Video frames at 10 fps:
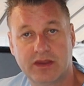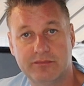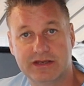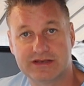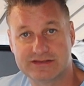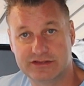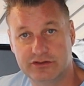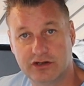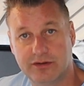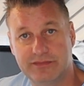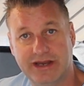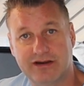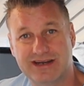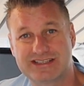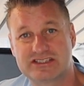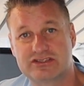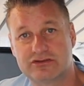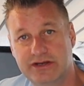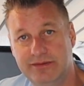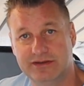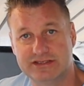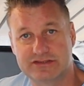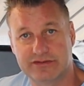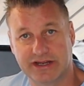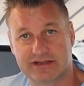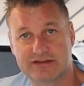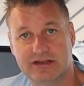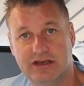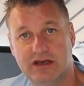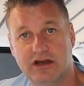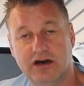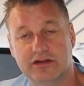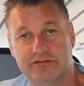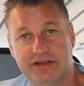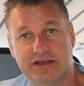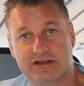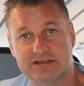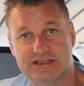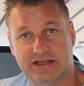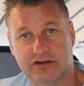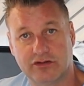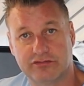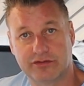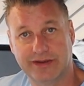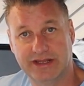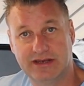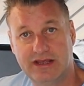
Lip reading: because in Europe they are extremely strict on vehicles that are overweight.